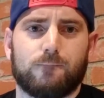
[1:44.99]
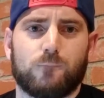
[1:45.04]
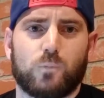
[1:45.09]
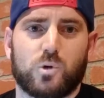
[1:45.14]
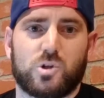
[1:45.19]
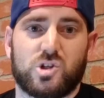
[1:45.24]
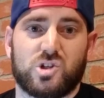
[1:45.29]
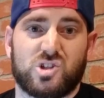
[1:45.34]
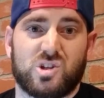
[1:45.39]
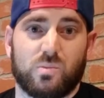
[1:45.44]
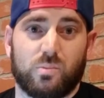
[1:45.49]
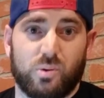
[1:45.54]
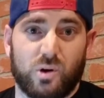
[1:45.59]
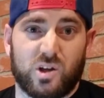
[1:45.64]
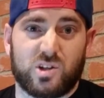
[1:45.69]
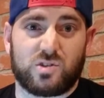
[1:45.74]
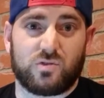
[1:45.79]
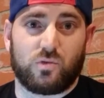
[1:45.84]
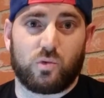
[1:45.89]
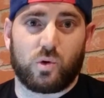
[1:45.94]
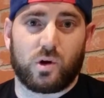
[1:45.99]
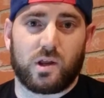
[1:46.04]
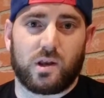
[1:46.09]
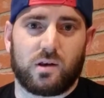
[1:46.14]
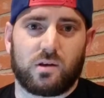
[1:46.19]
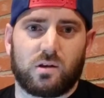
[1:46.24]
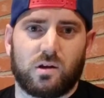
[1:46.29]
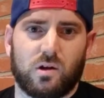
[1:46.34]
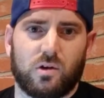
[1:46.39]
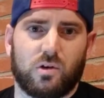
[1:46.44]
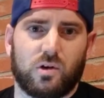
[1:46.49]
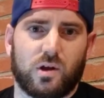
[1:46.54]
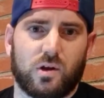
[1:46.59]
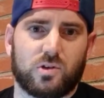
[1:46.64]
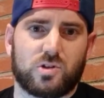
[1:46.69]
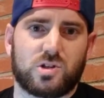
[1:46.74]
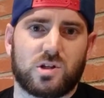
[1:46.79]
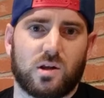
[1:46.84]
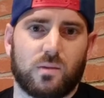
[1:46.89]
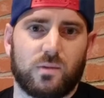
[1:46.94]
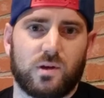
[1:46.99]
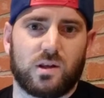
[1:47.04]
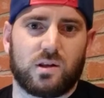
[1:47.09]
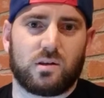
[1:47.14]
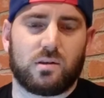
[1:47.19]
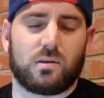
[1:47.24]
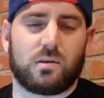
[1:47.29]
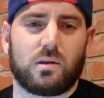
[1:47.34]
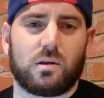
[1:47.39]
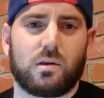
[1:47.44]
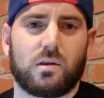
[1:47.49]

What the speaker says: which is an impressive win. Gunnar Nelson,